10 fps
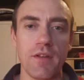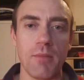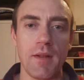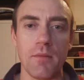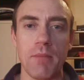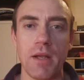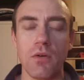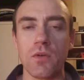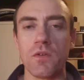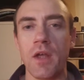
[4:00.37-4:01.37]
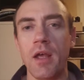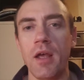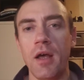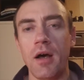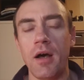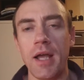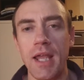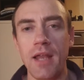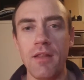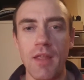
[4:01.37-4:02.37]
vitamins and minerals
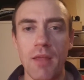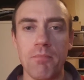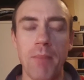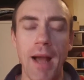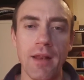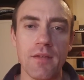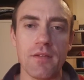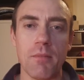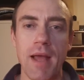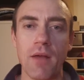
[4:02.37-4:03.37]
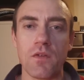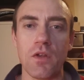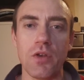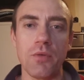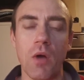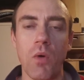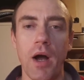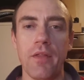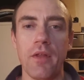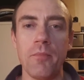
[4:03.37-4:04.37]
in the balanced amounts that you
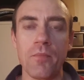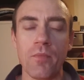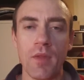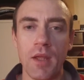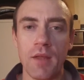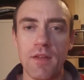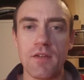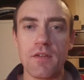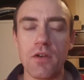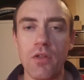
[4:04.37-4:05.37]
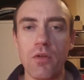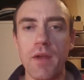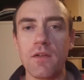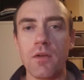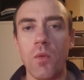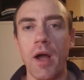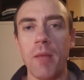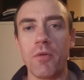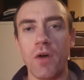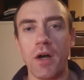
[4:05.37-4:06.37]
require them, this is another reason why
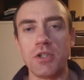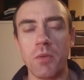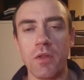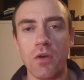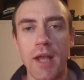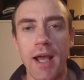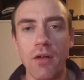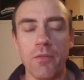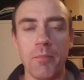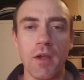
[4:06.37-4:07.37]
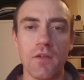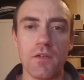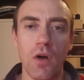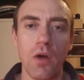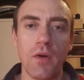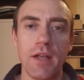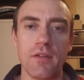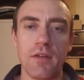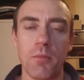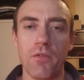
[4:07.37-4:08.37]
it provides you with good health, because not only
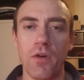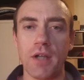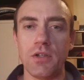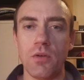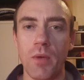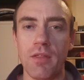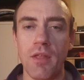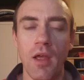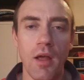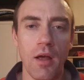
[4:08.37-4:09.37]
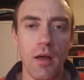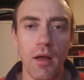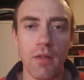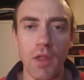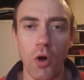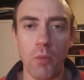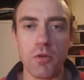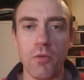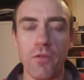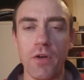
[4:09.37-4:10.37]
does it provide you with the
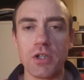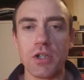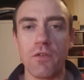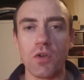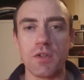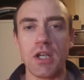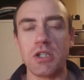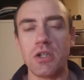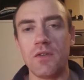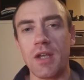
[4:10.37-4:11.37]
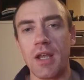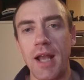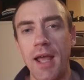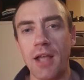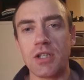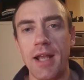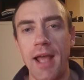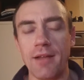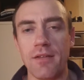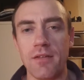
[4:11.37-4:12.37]
optimal function of your tissues, it can
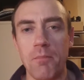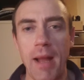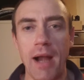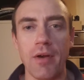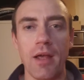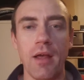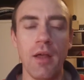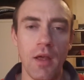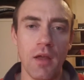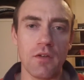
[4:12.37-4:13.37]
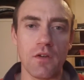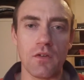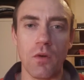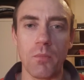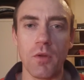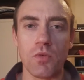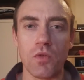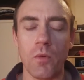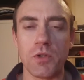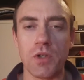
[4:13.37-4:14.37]
actually act as a barrier to stop the
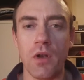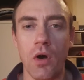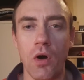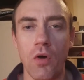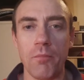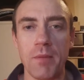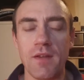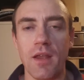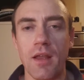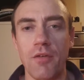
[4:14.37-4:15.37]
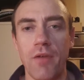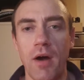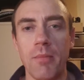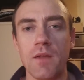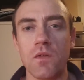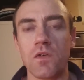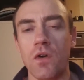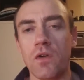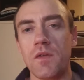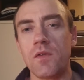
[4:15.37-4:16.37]
absorption of particular environmental
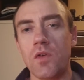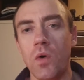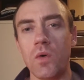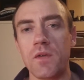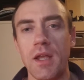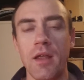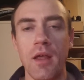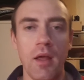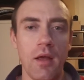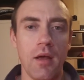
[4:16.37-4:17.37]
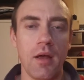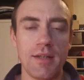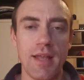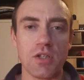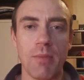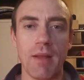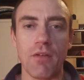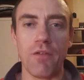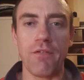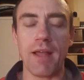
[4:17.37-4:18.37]
toxins causing
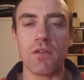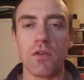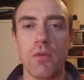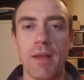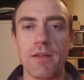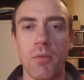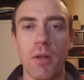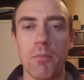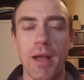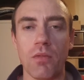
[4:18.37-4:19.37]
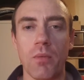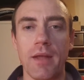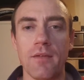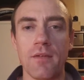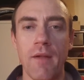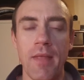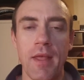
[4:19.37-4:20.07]
detrimental effects on your metabolic pathways.